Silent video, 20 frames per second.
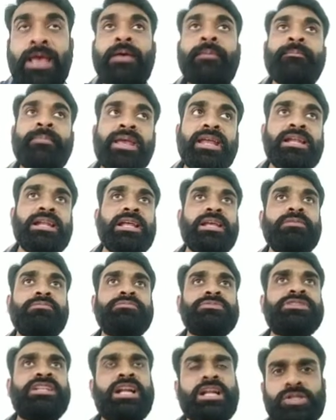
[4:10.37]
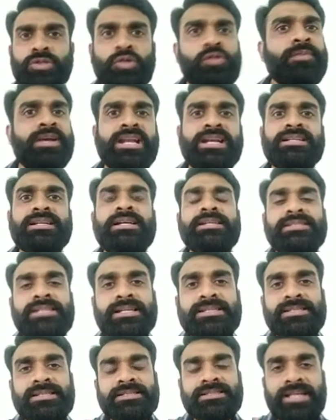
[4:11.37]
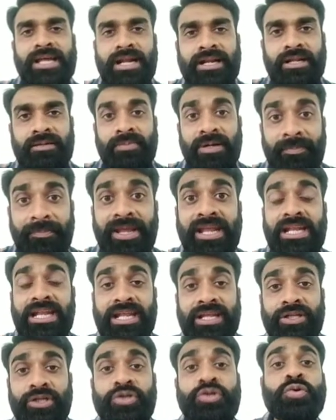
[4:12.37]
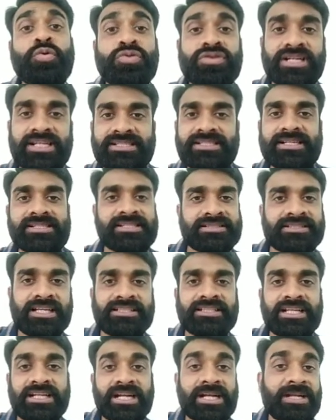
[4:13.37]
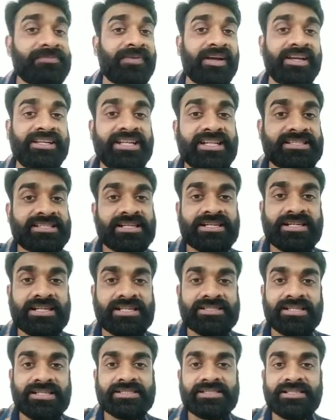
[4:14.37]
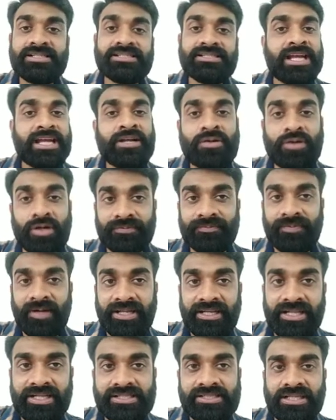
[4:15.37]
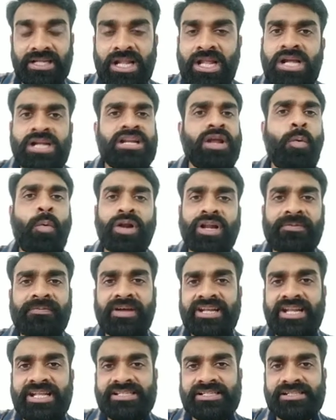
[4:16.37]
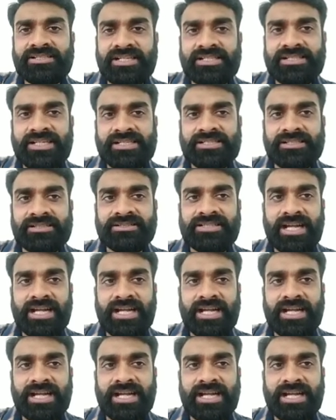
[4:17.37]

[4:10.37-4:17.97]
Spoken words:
Mainly, there are so many transactions they are done, but mainly two transactions are there, that is financial transactions and non-financial. Now, what are financial transactions?